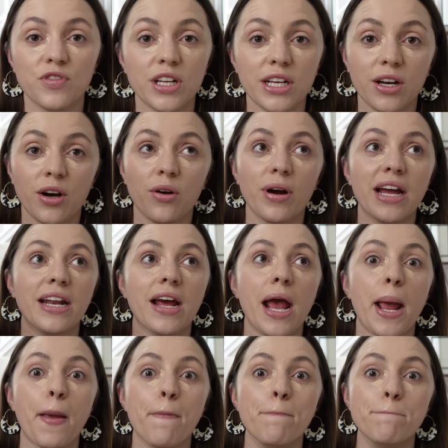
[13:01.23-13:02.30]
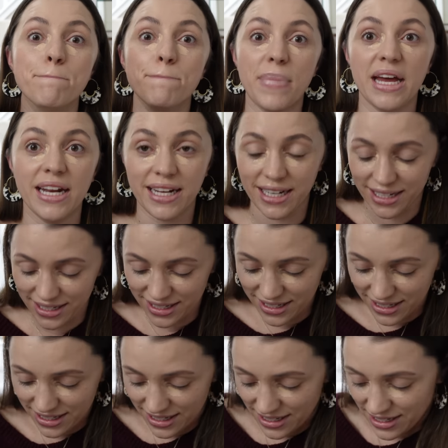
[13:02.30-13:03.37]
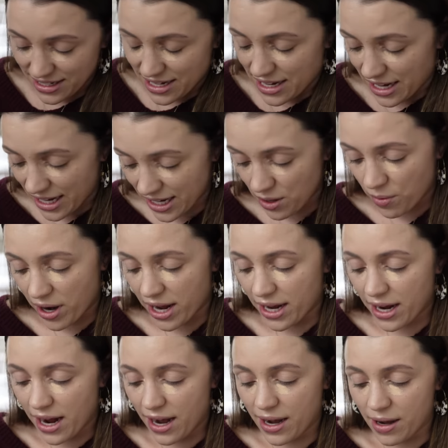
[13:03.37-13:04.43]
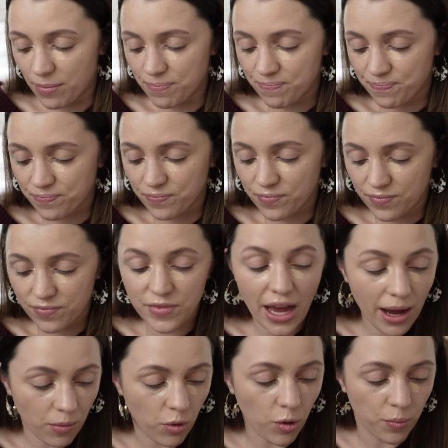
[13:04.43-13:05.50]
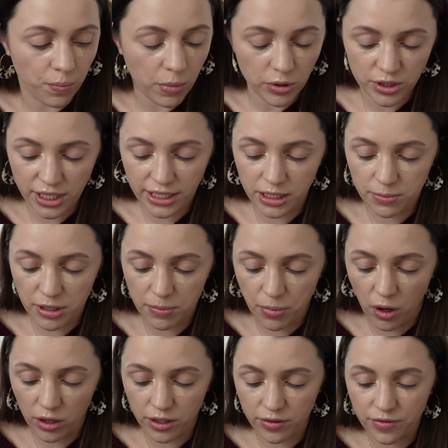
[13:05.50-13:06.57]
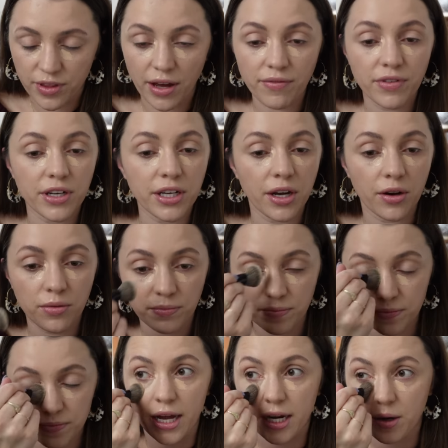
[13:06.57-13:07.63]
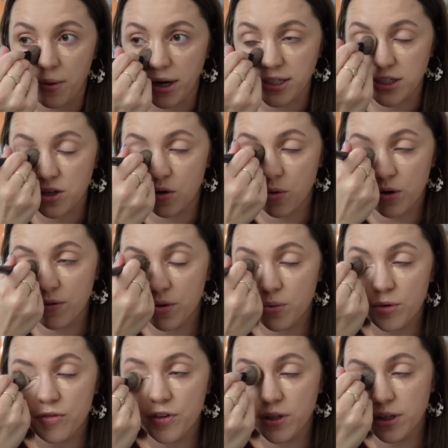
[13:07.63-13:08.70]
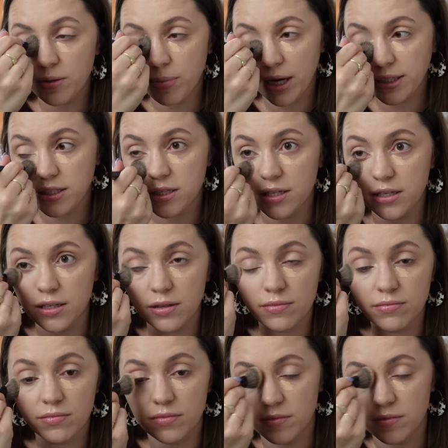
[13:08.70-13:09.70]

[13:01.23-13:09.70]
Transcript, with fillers: video in a minute. Anyway, um, that will most likely be a part of that video. Anyway, so we're, we're feeling back to